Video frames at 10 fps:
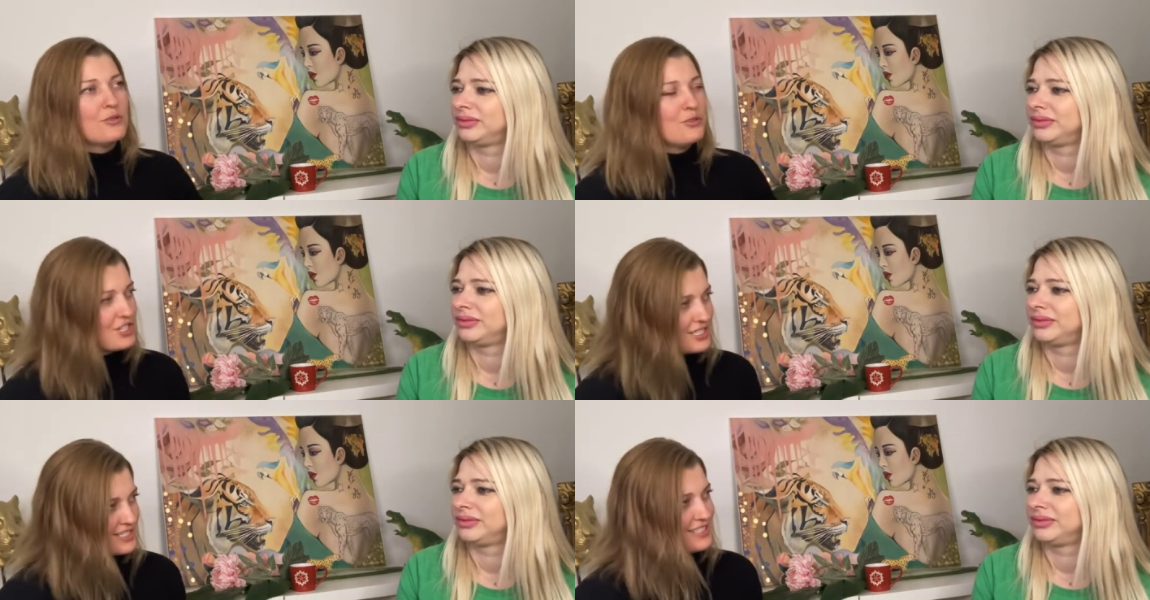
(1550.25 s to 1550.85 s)
Speaker 1: you
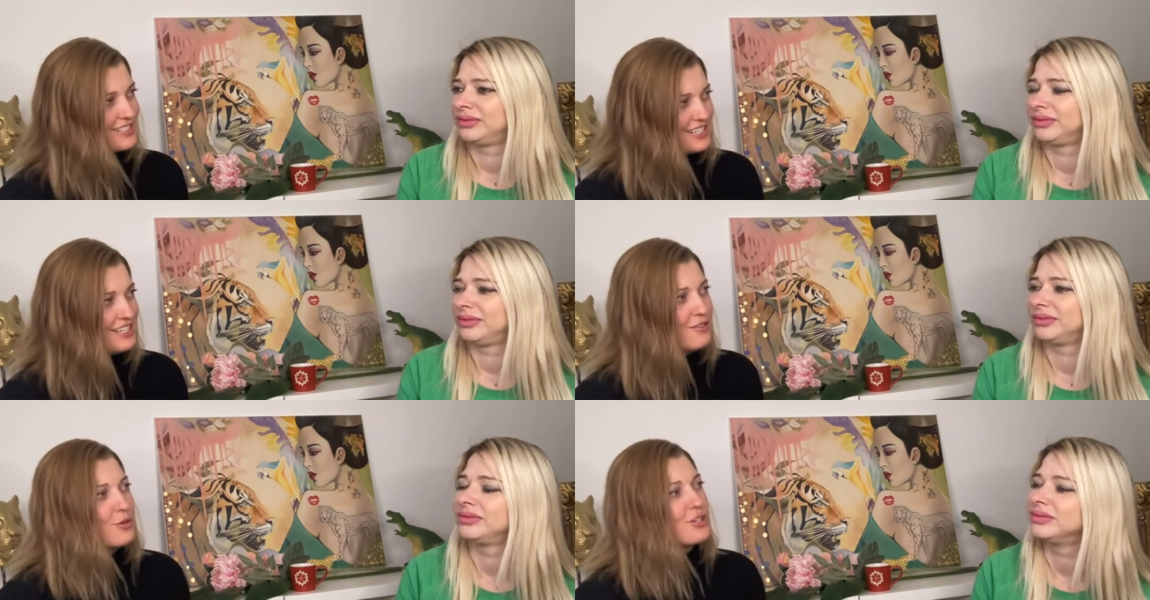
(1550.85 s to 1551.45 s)
just
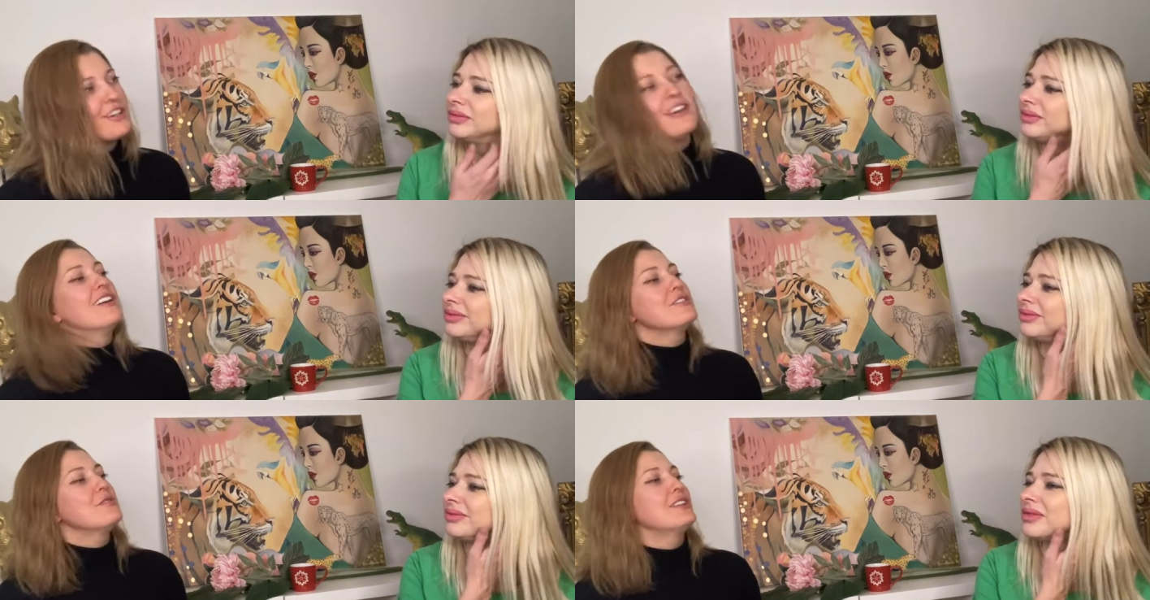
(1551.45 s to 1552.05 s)
really work
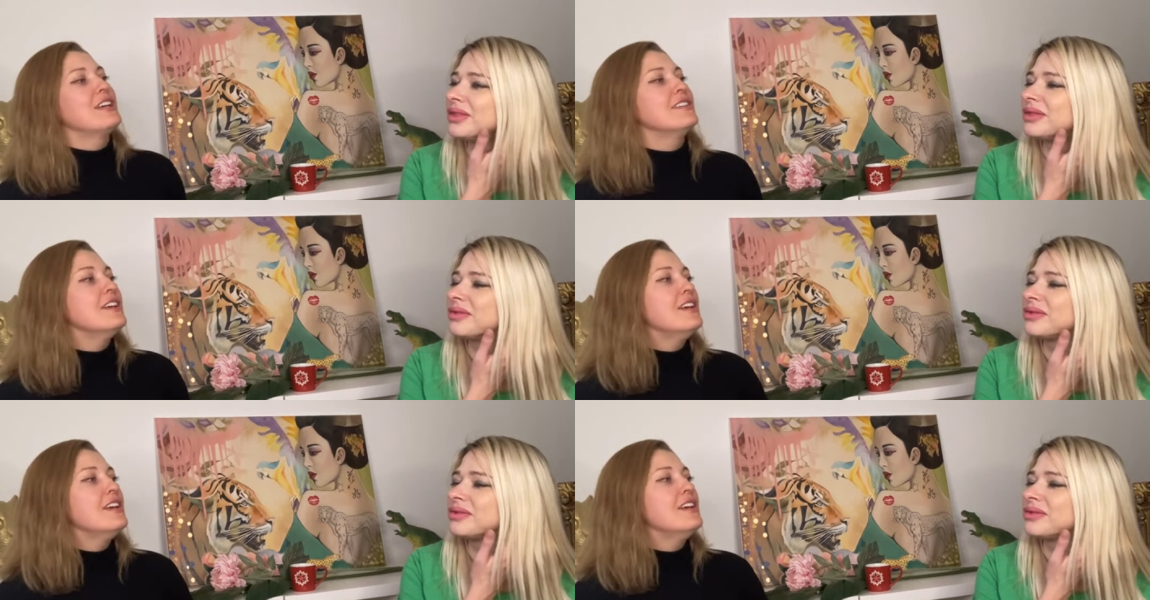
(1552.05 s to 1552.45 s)
hard on that.